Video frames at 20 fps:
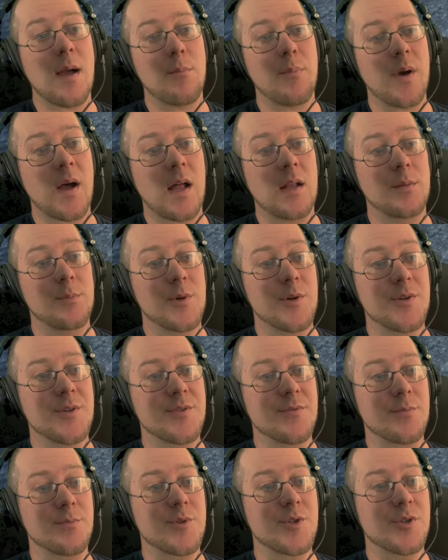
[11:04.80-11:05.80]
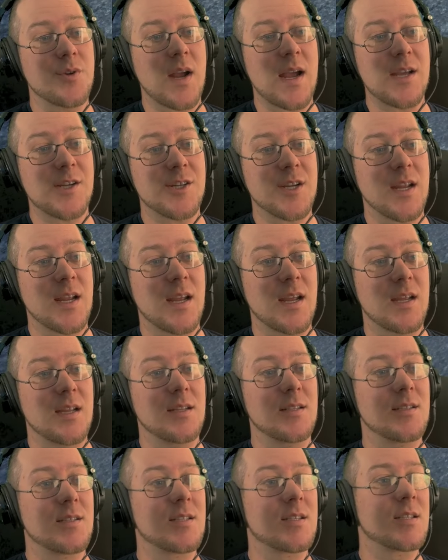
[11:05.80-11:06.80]
polymers from trash
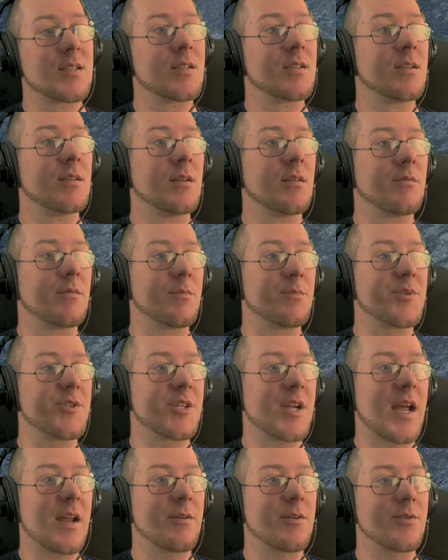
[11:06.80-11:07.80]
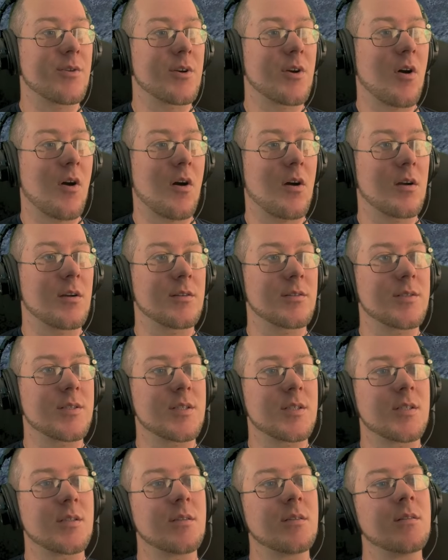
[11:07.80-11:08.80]
cans, from janitor
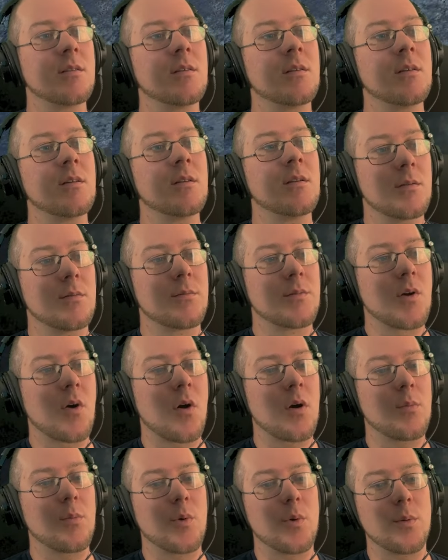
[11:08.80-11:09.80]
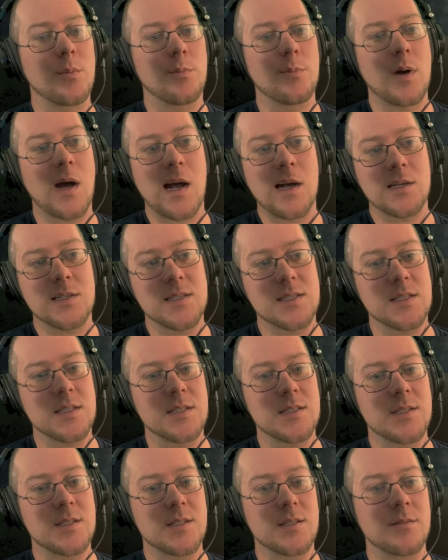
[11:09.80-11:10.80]
carts, cardboard
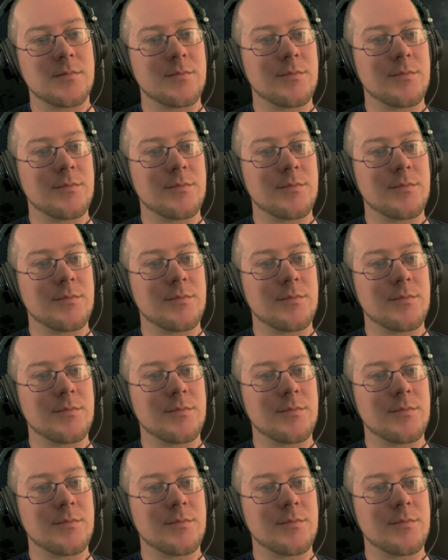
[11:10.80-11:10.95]
boxes,